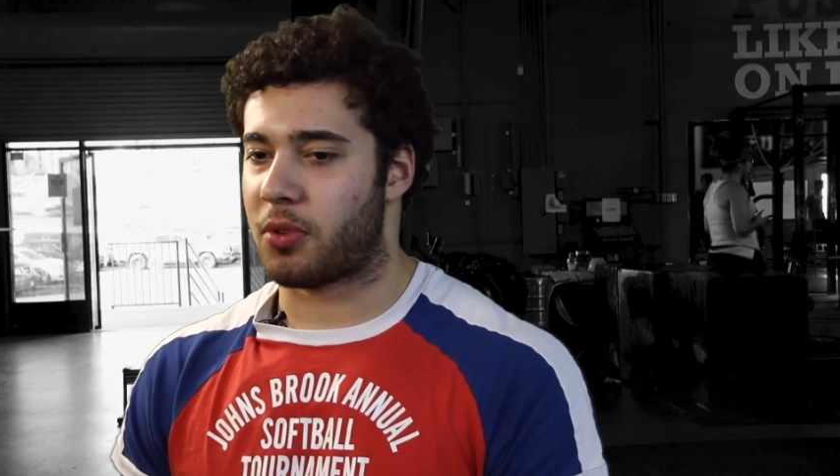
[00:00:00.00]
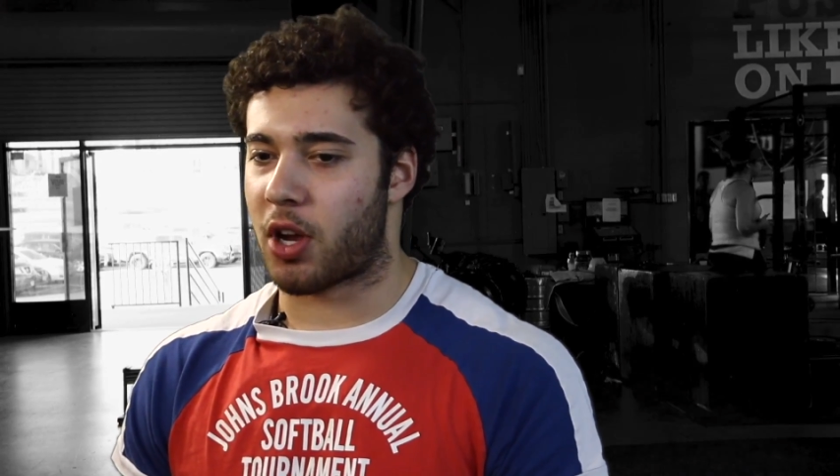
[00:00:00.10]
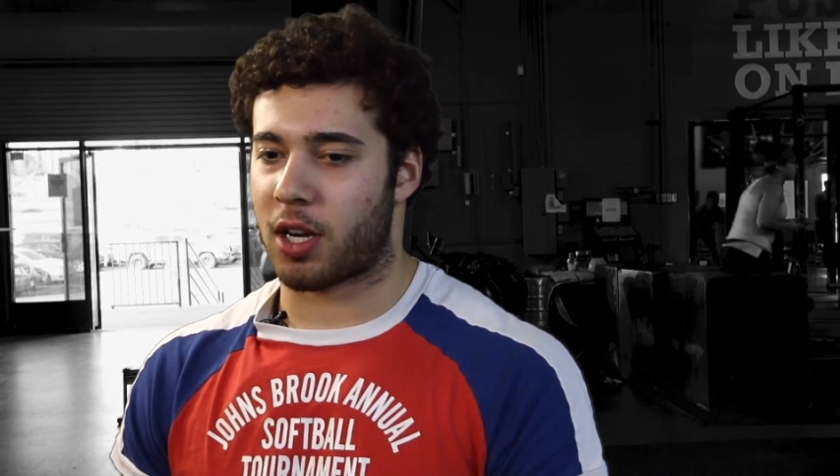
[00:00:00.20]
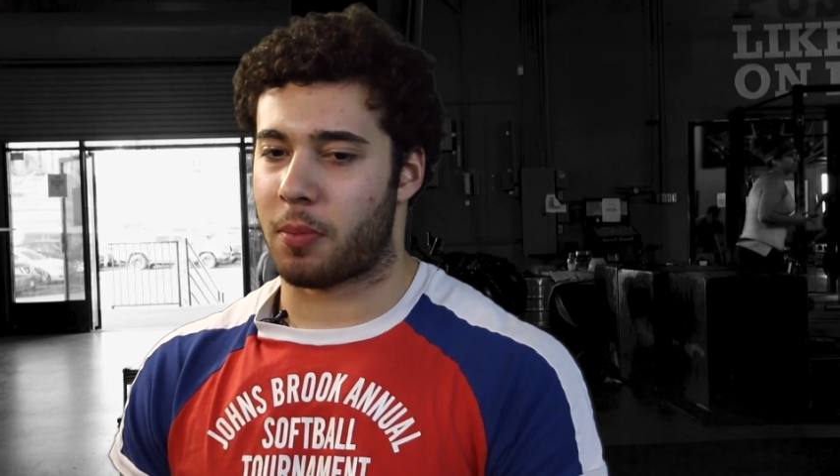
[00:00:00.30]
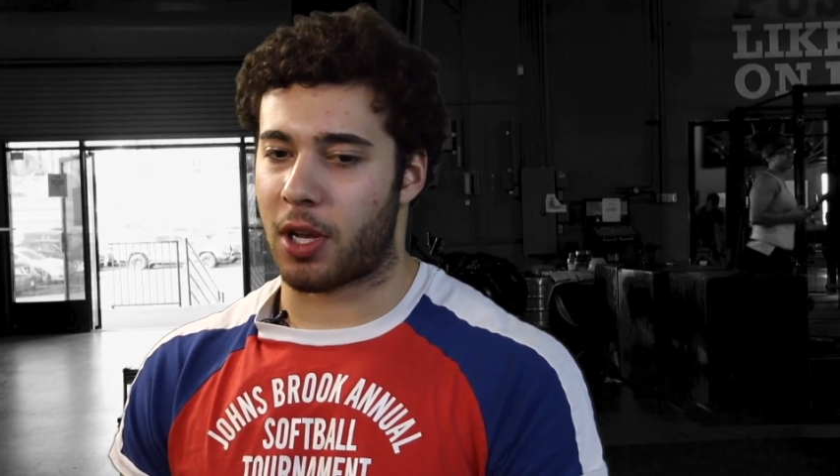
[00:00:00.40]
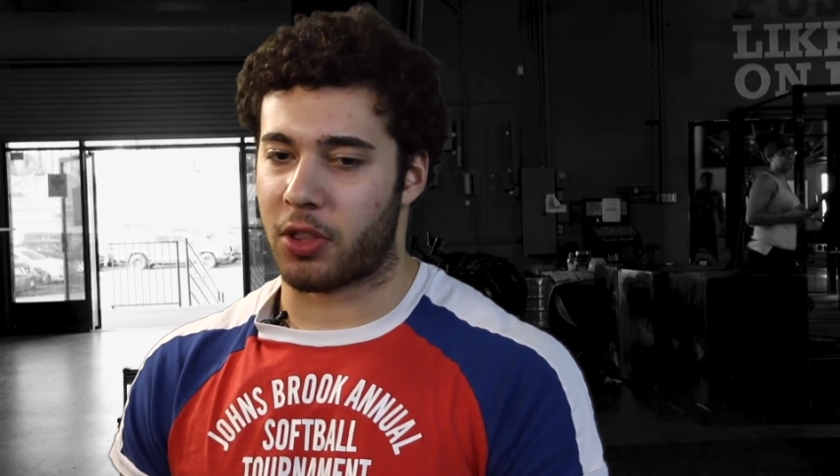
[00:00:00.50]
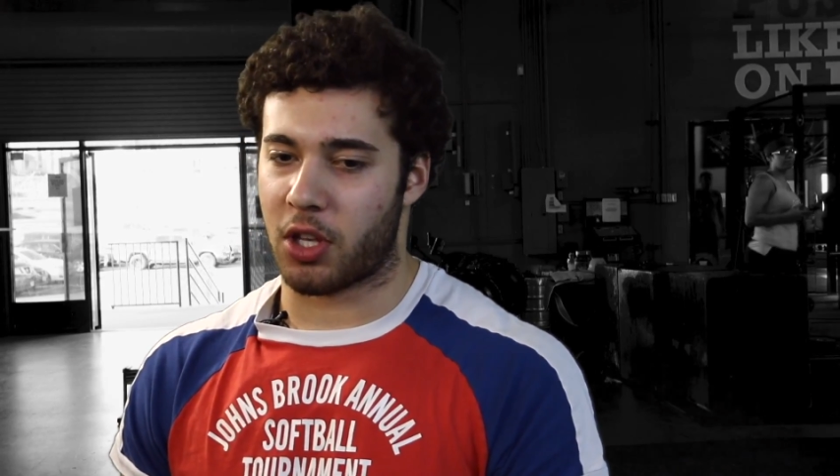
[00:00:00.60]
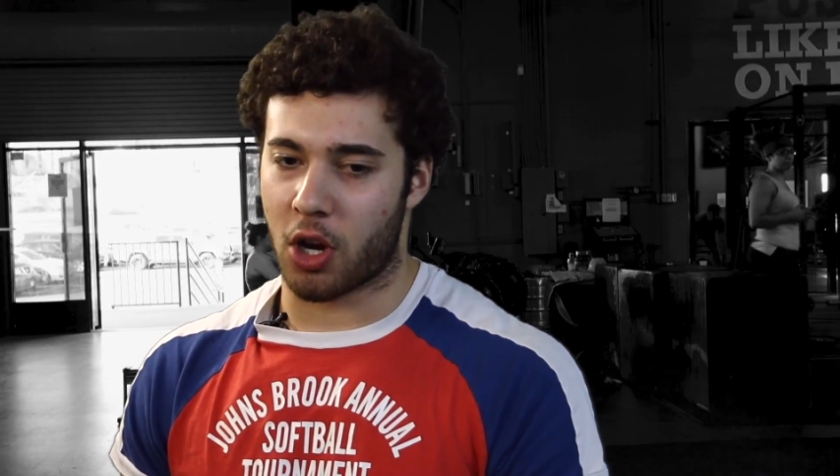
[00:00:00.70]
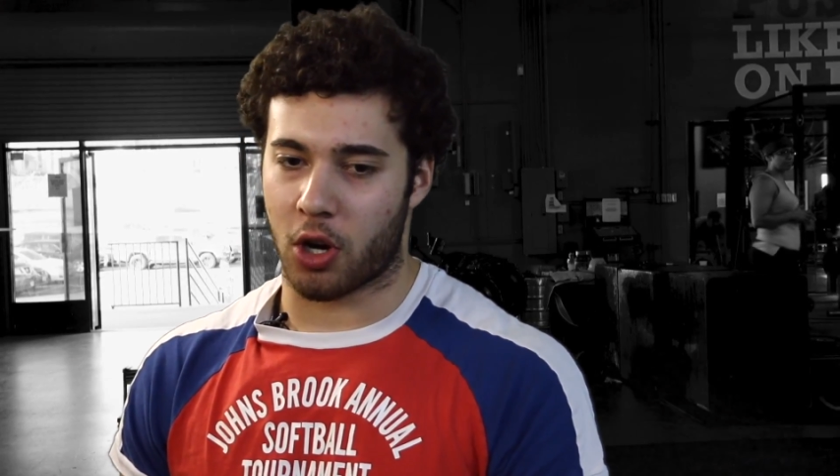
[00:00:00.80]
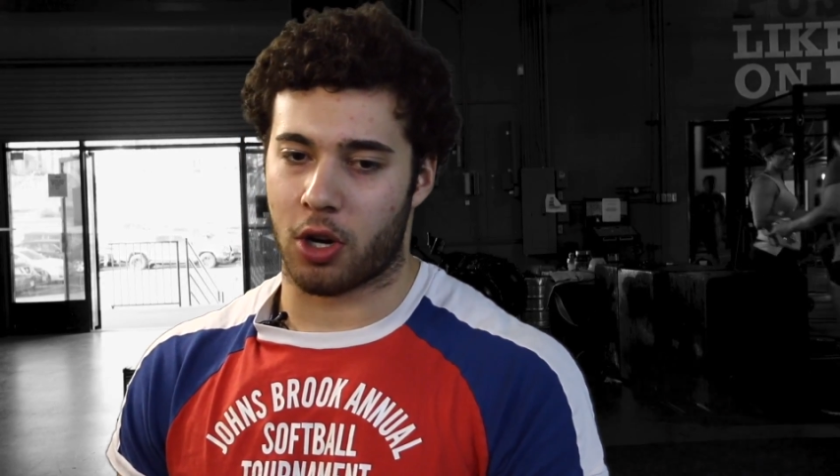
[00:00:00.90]
I'm talking about
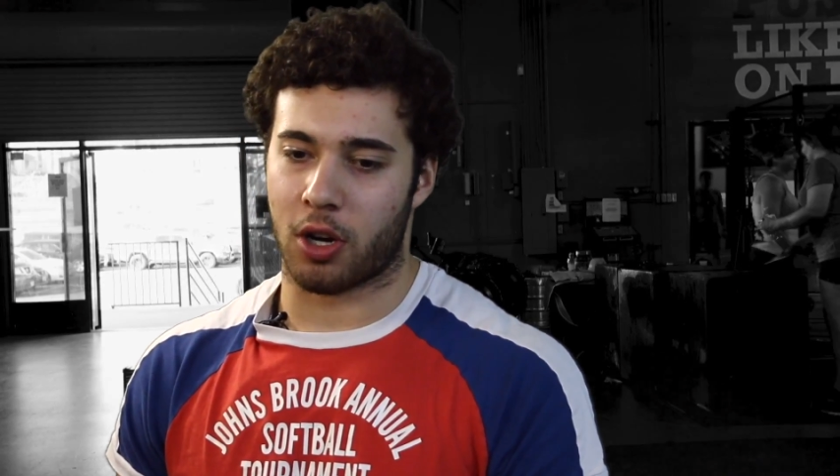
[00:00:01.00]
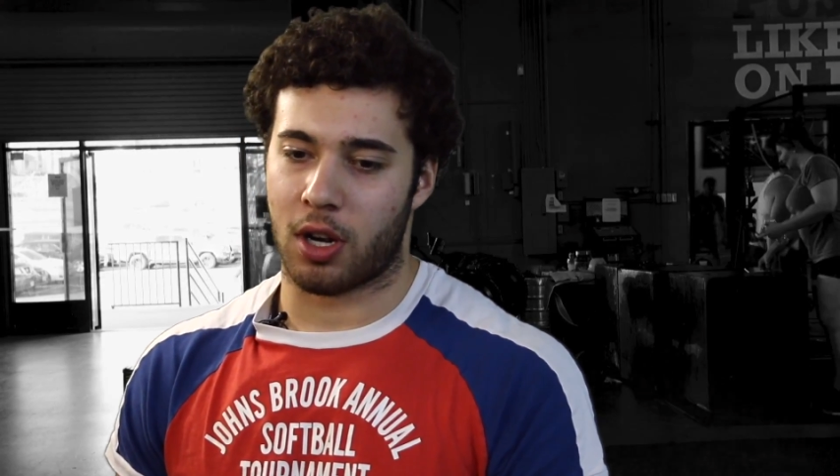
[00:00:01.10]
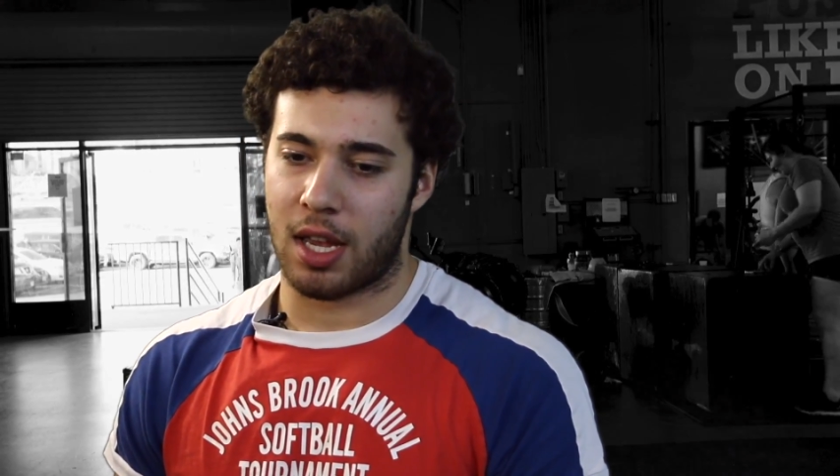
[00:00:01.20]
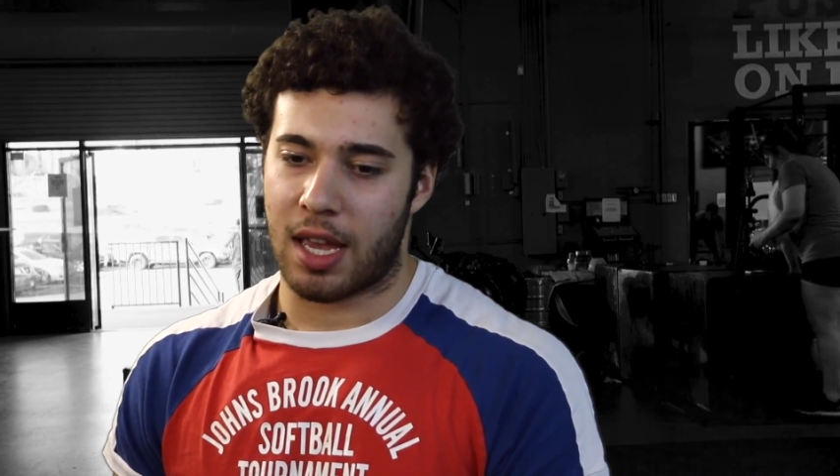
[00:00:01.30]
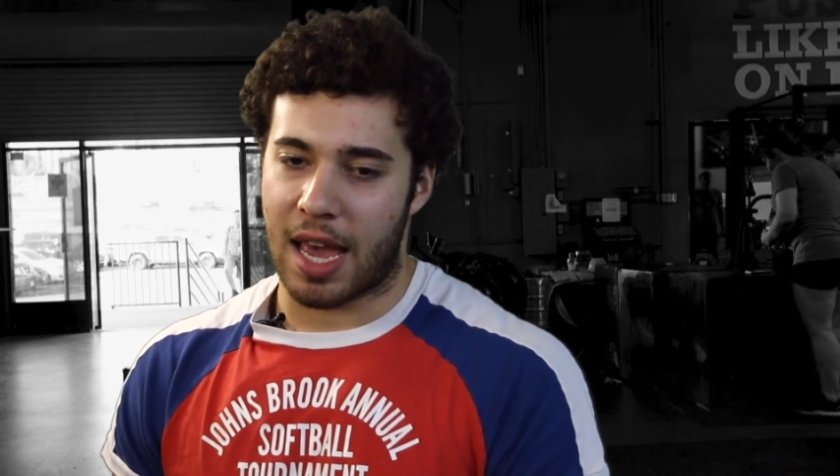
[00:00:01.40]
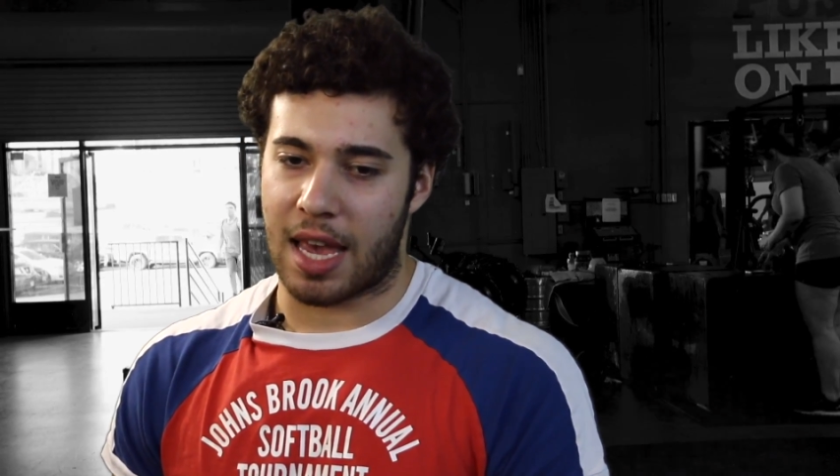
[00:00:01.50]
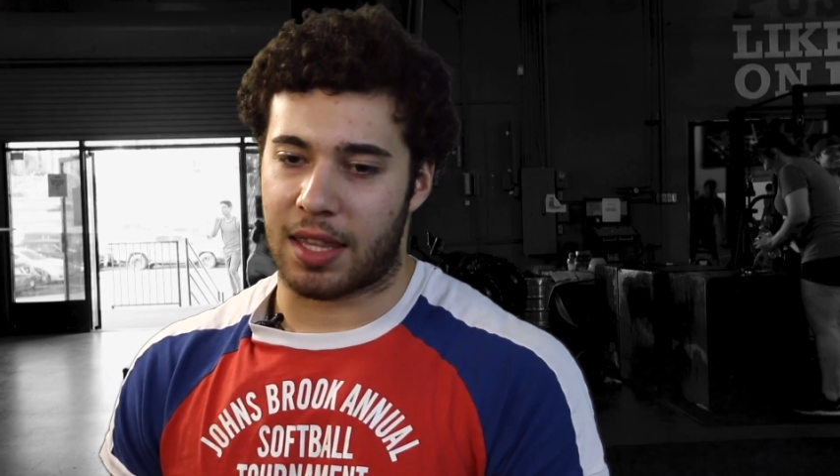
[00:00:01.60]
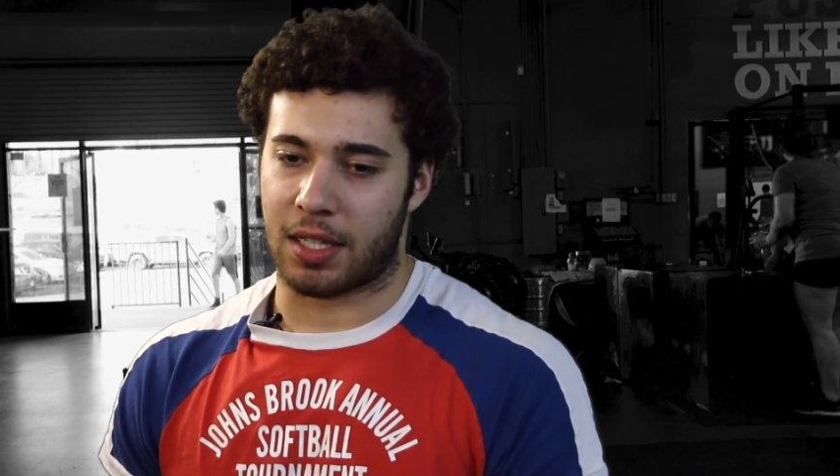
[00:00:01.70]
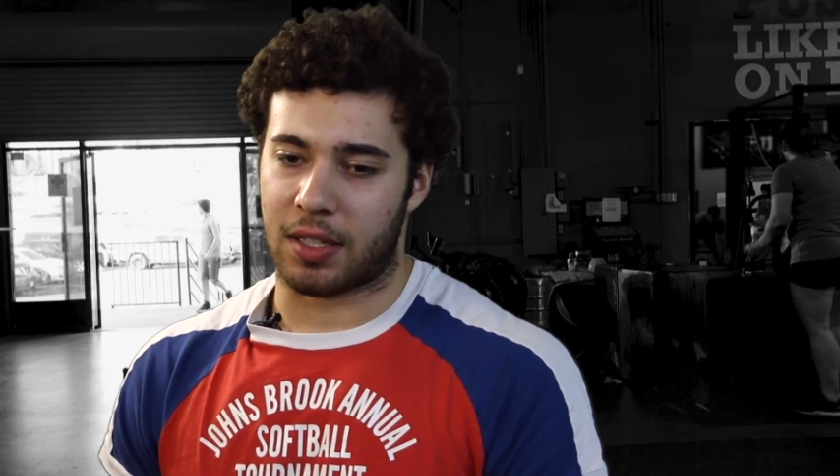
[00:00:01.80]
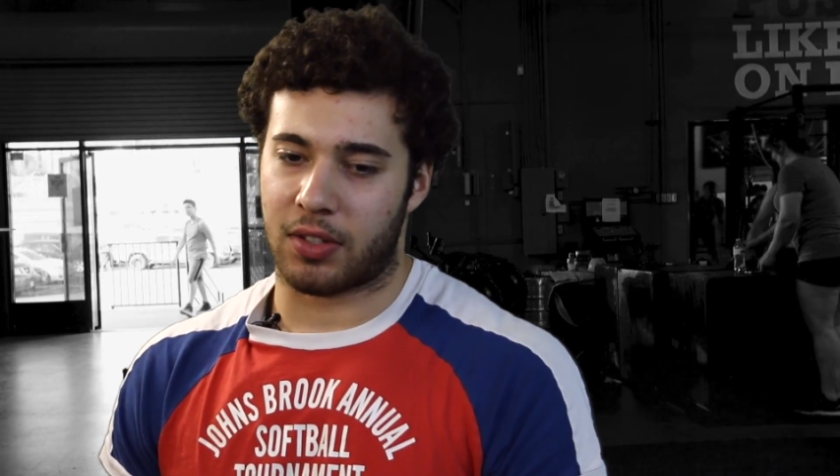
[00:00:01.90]
the younger
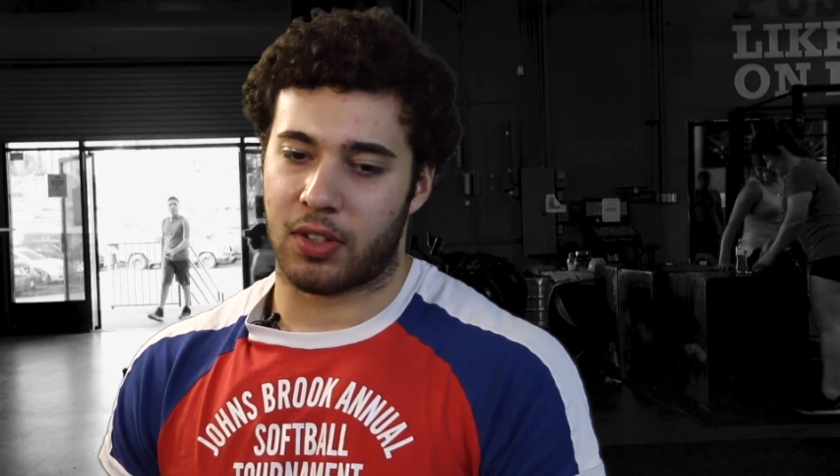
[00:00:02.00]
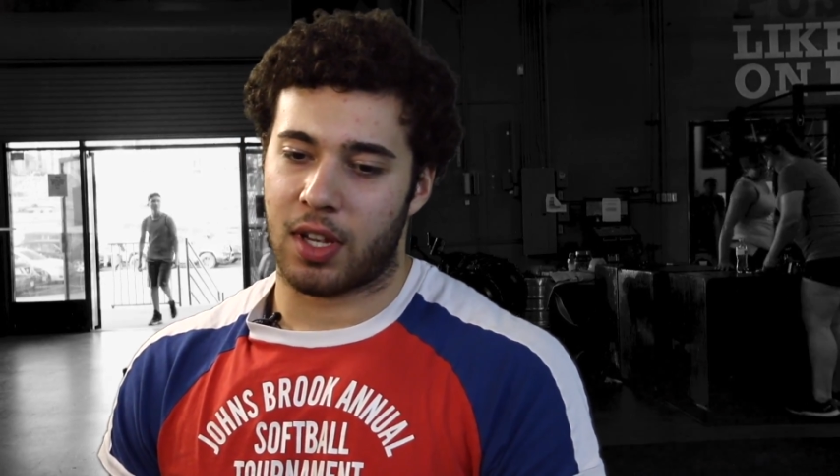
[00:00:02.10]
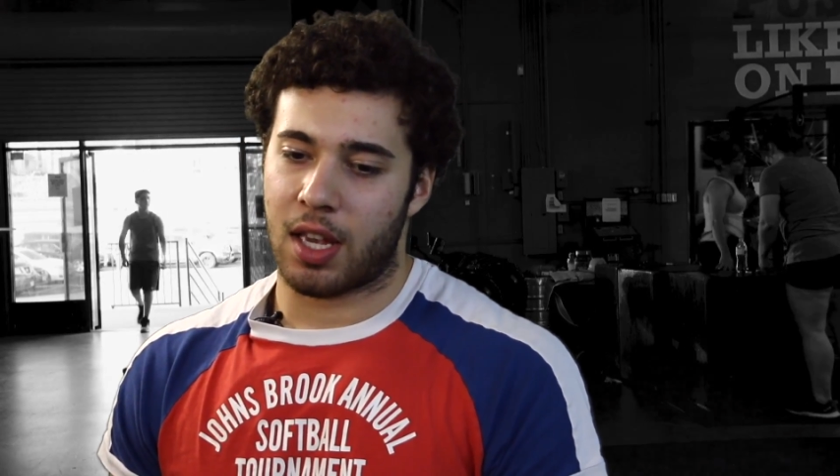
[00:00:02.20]
athletes.